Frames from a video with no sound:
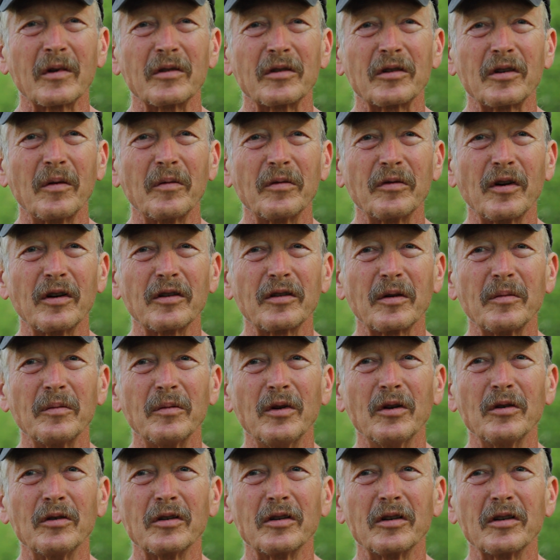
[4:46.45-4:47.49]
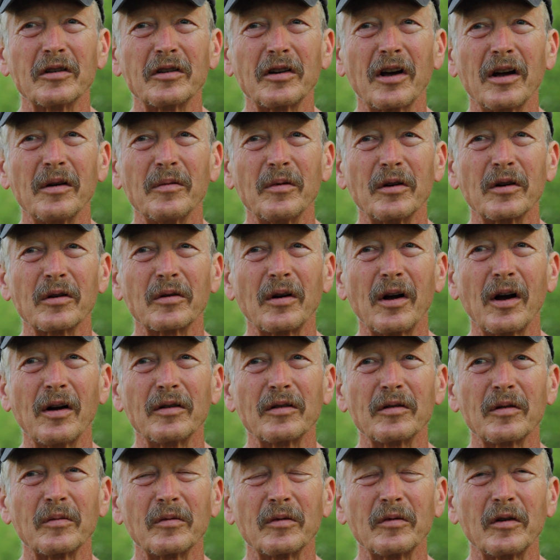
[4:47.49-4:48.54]
Some fronts I'm losing a tiny bit of
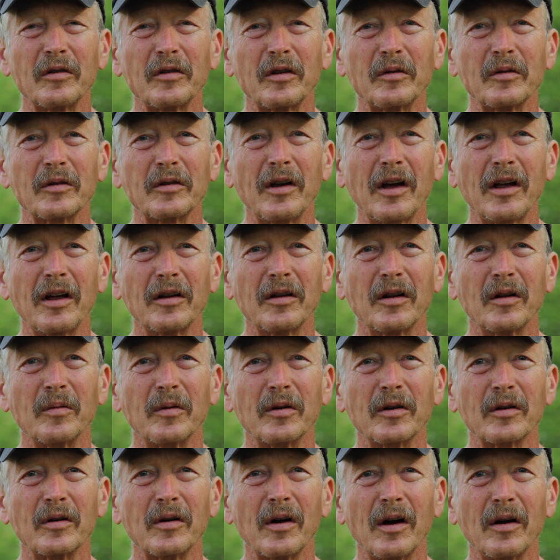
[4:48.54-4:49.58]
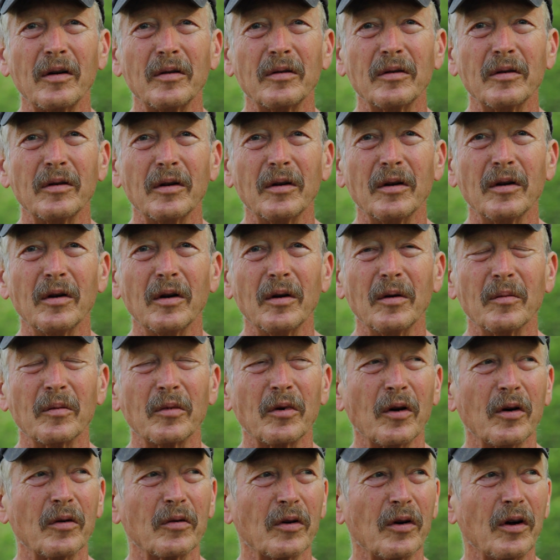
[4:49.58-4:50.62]
ground, some fronts I'm gaining a little bit of ground.
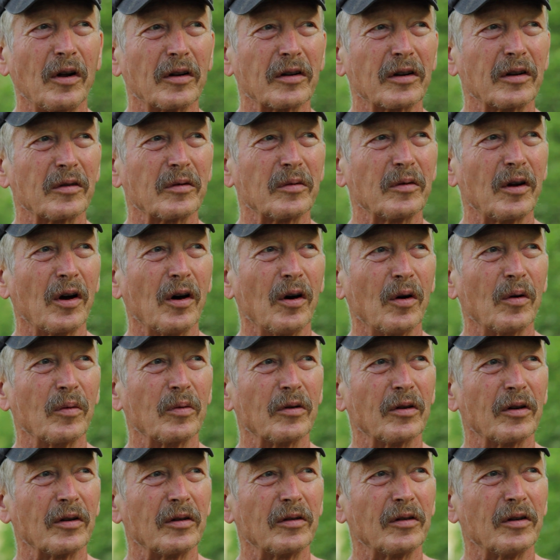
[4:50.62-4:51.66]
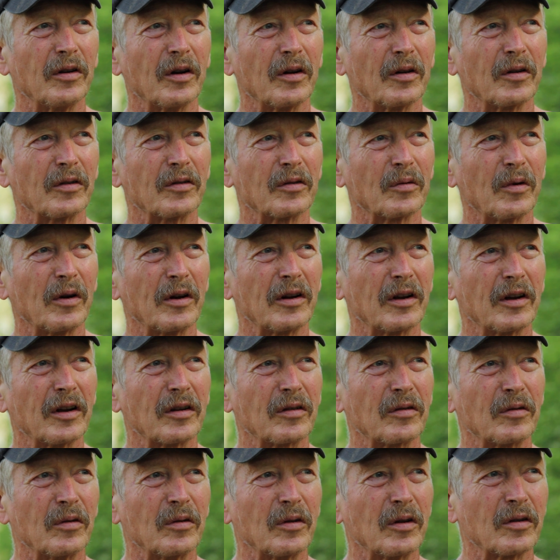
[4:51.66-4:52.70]
Overall, it gives me hope that you know there's a way to get
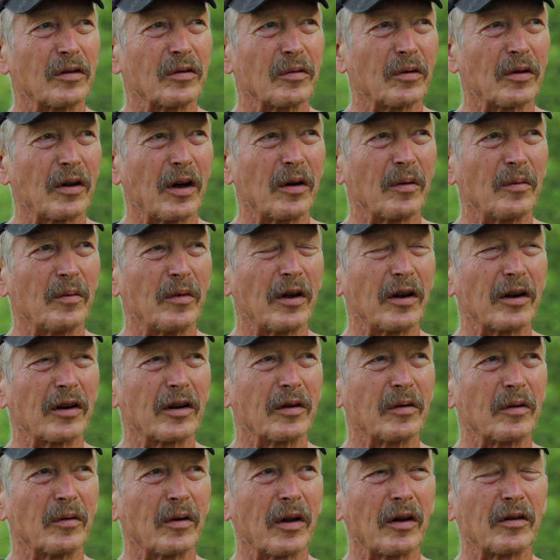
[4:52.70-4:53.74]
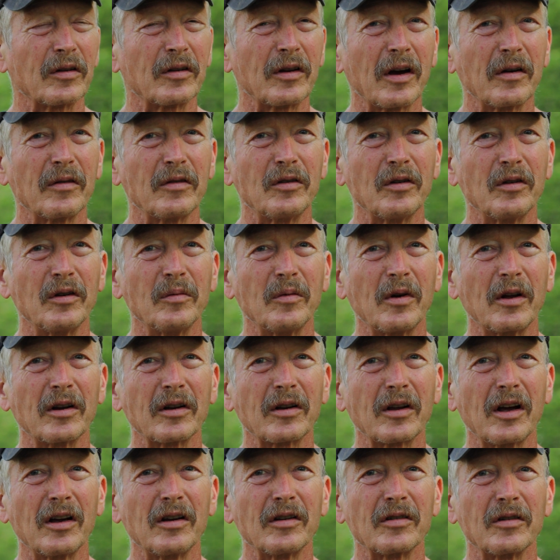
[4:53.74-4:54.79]
through this without medic without heavy-duty
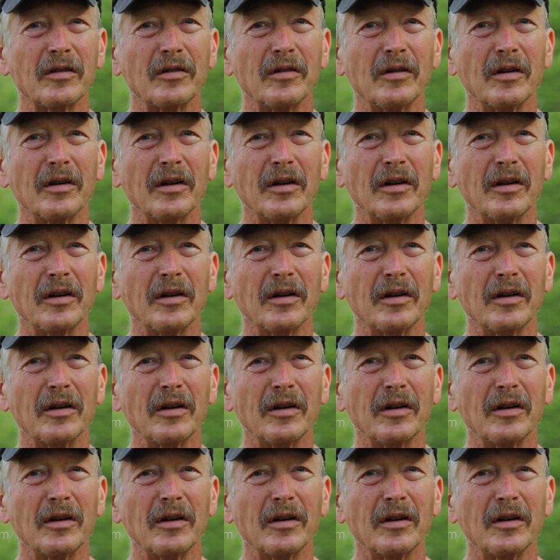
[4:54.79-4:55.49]
medication.